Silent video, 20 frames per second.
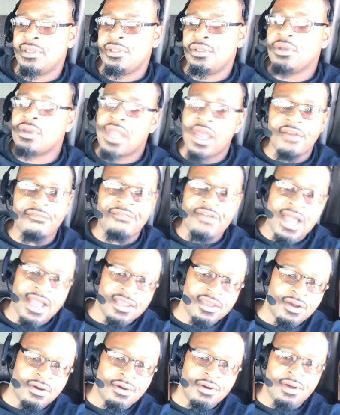you got to
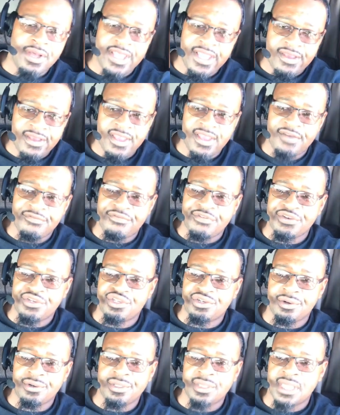find your own health
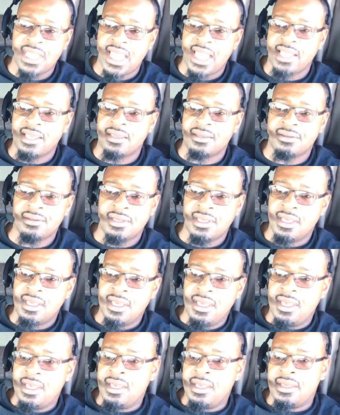insurance. Like
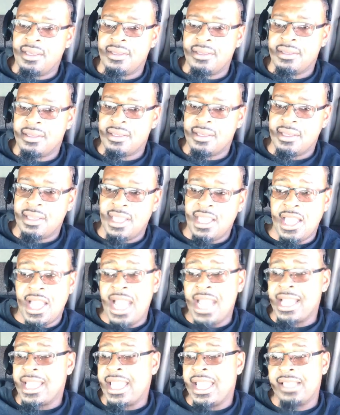
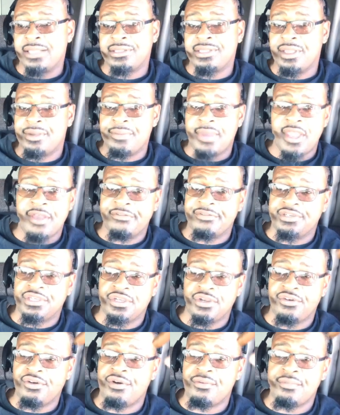I got some health
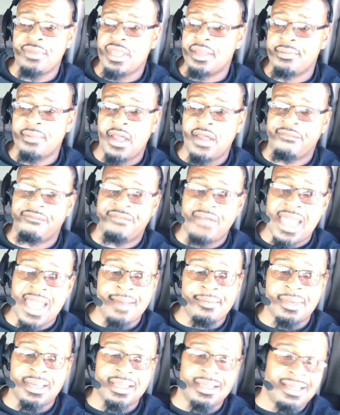insurance on me and my
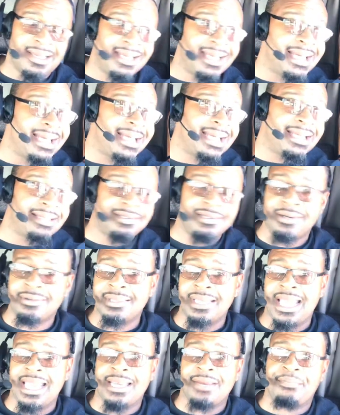family. I
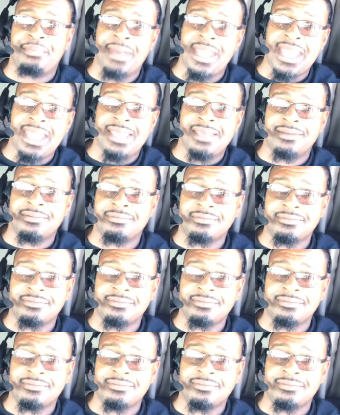don't like to pay